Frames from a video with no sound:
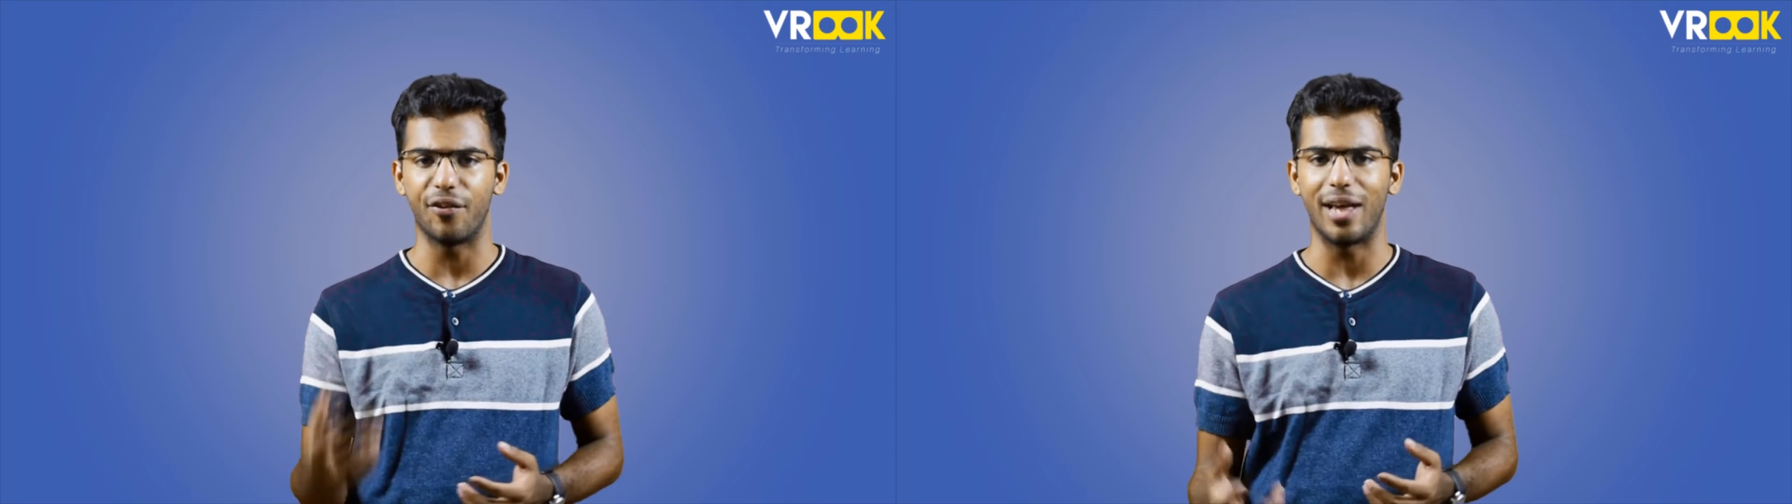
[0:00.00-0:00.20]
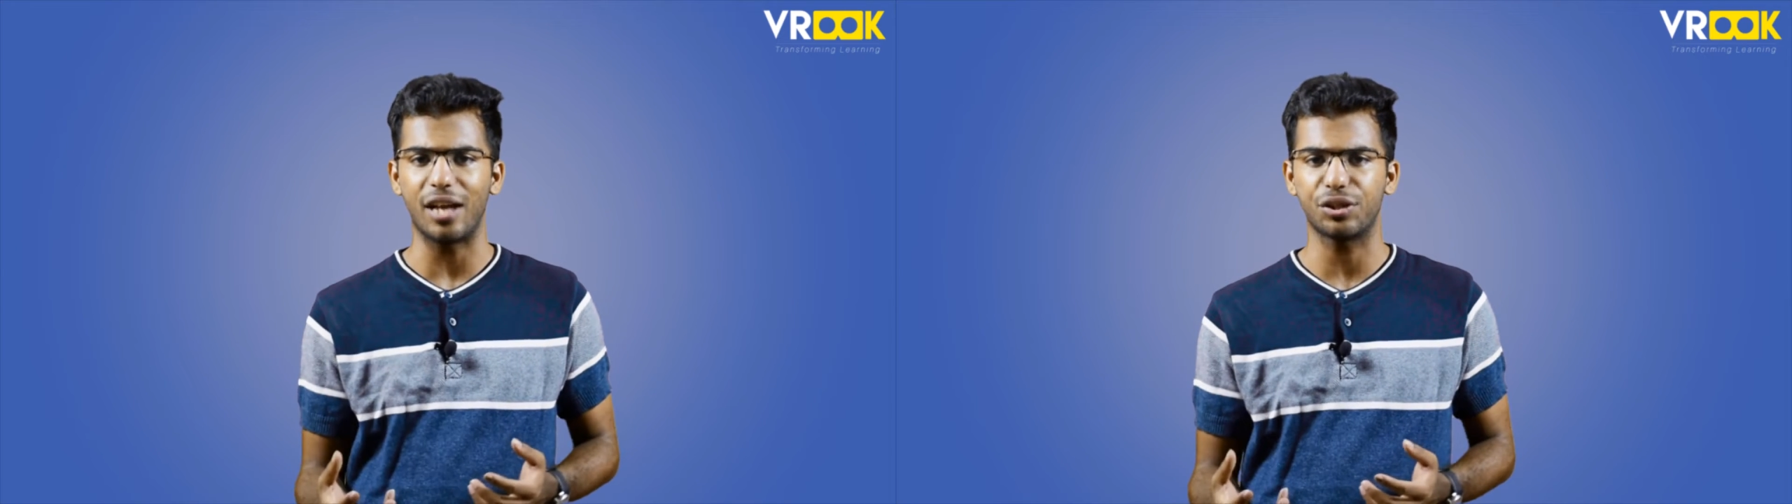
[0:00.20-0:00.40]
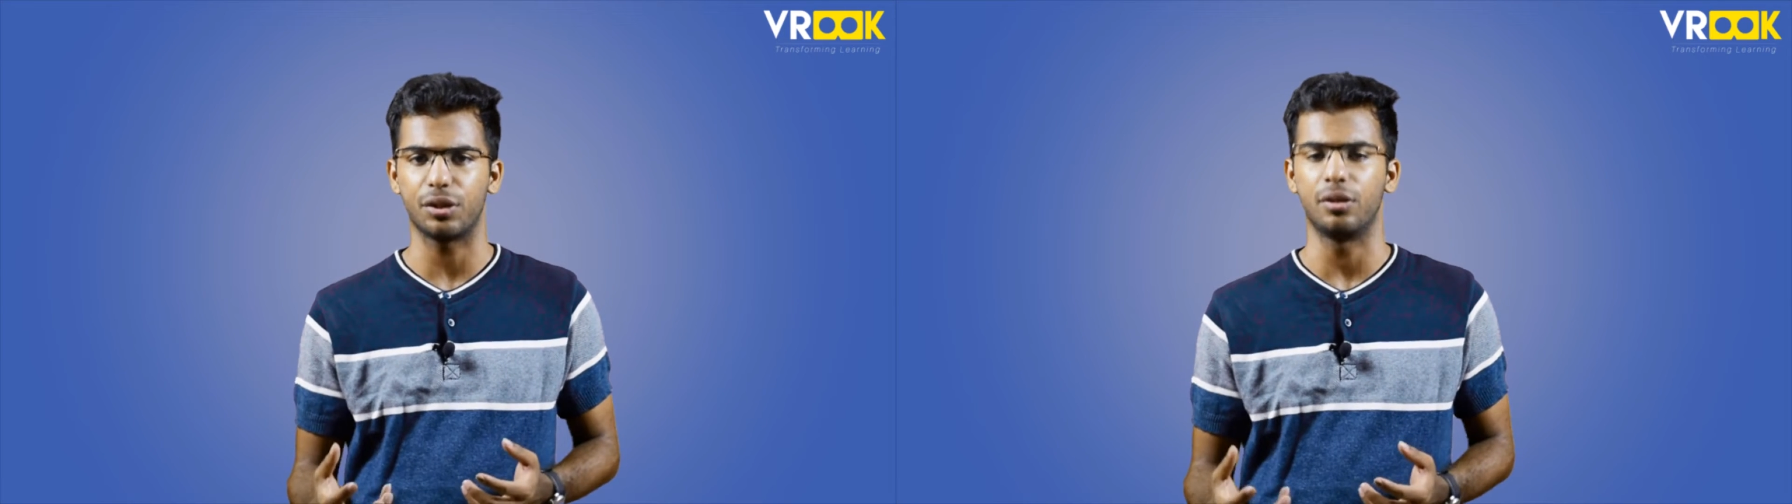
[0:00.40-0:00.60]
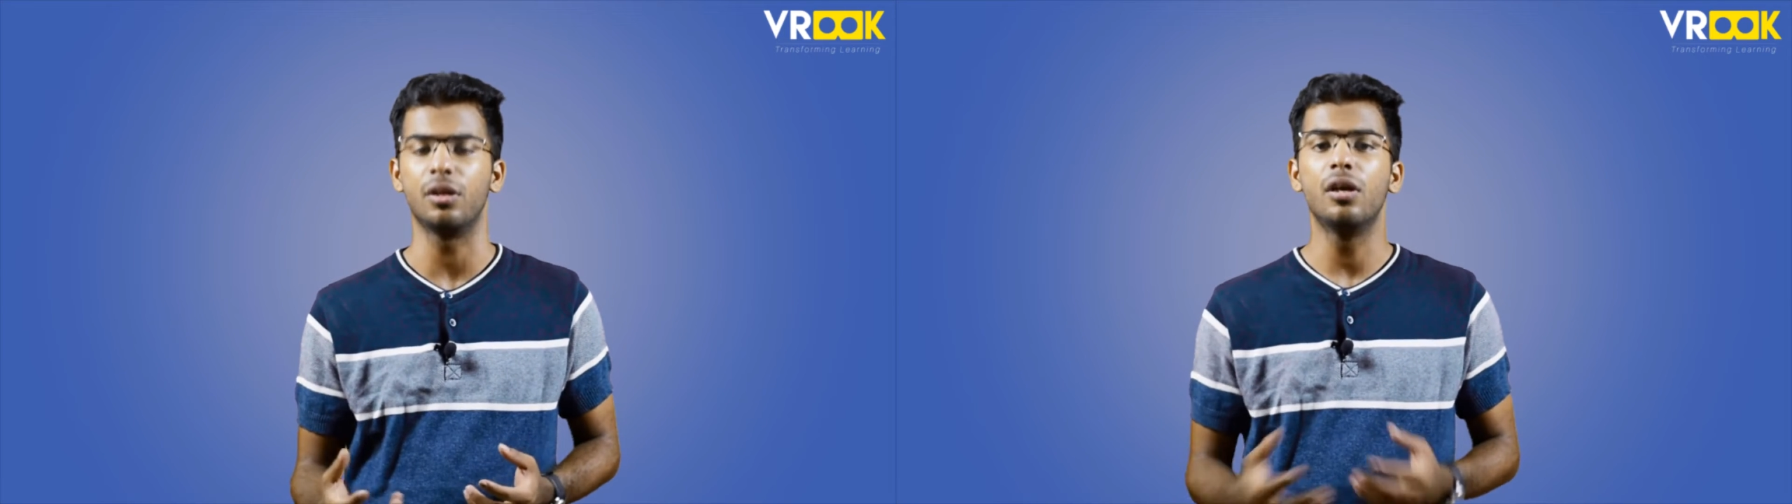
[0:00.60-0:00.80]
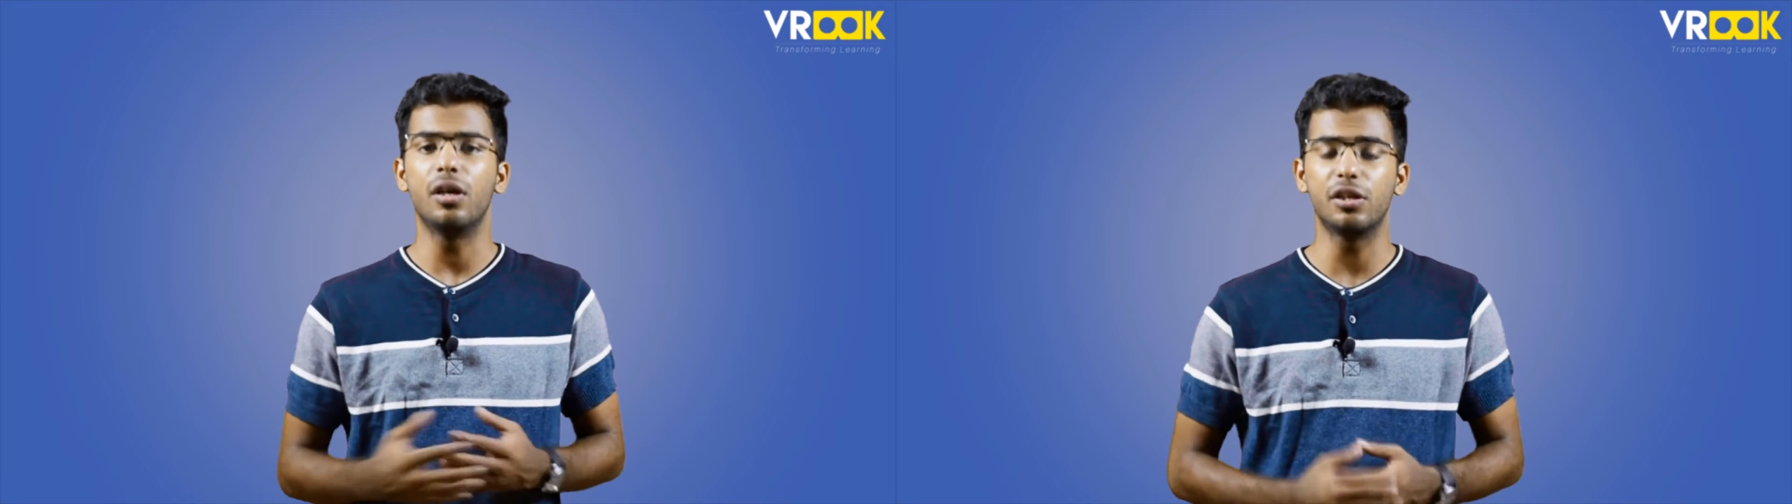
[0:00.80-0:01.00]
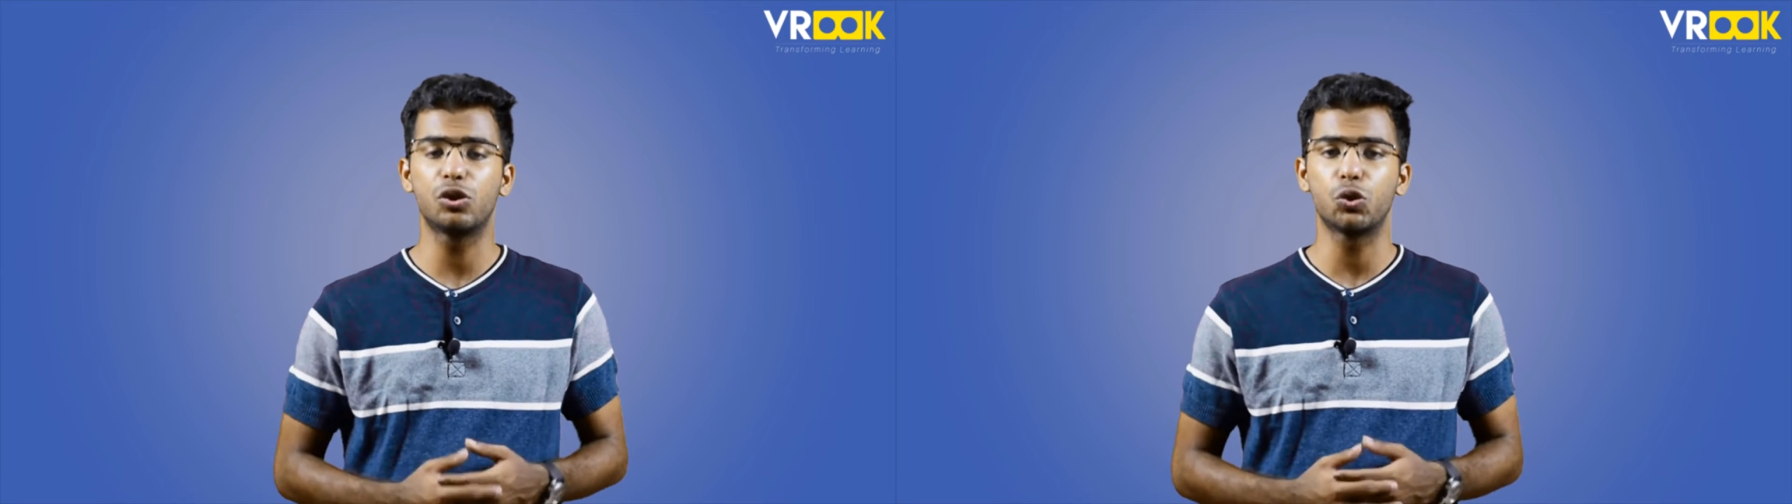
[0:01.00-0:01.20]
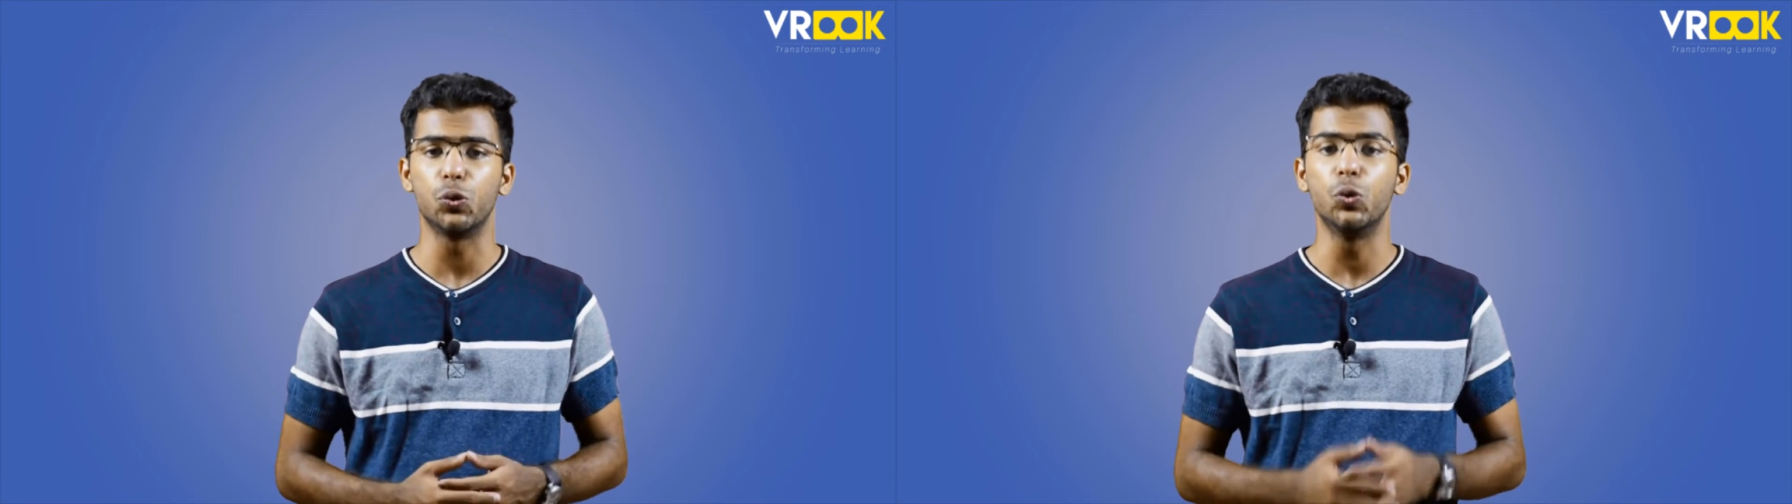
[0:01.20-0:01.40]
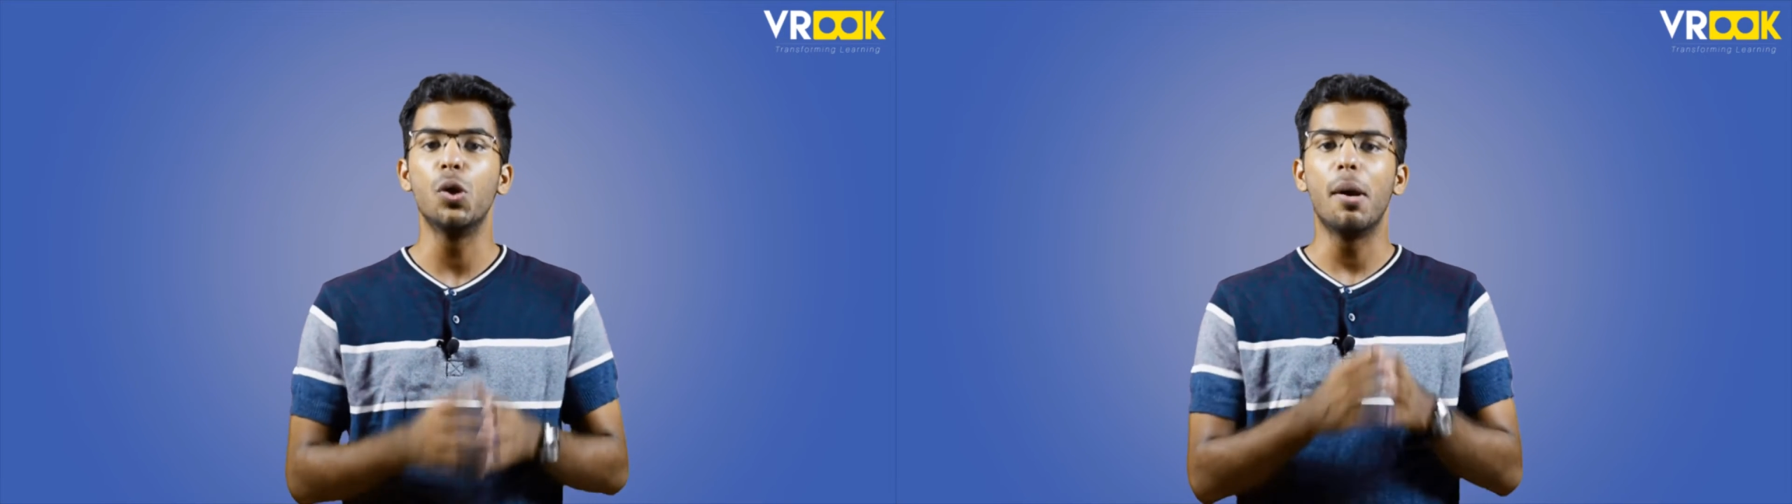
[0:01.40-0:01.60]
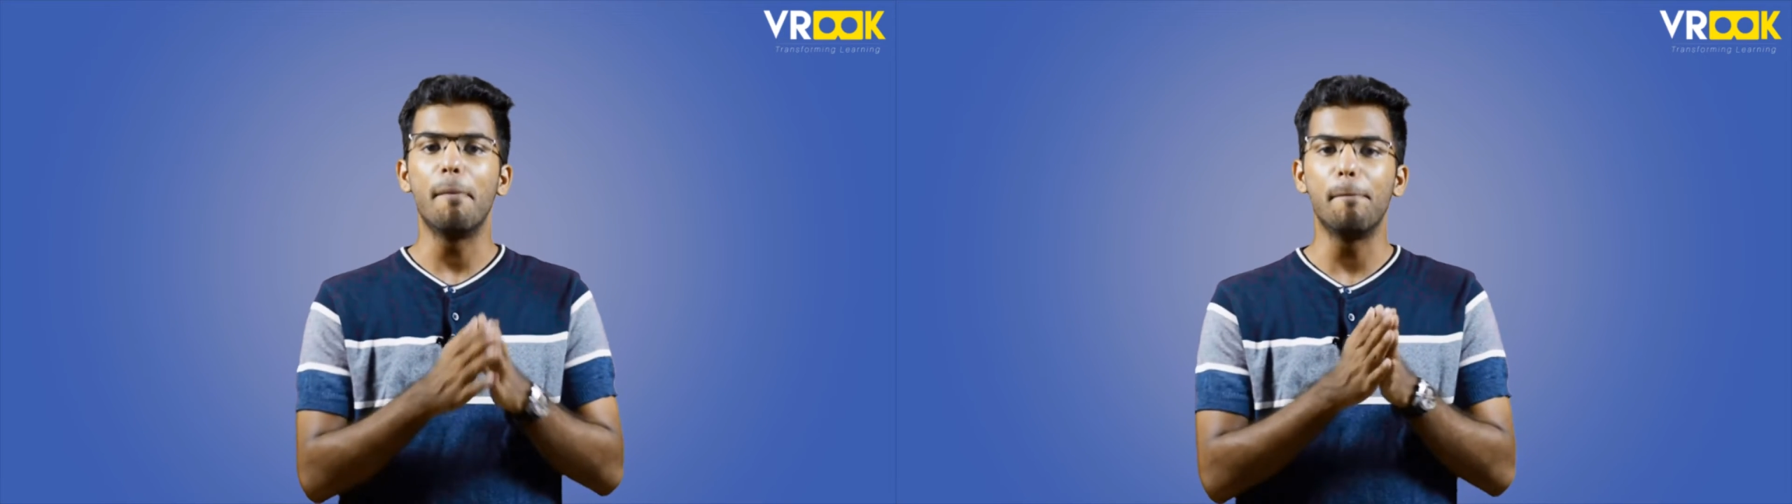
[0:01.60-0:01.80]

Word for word: reaction is to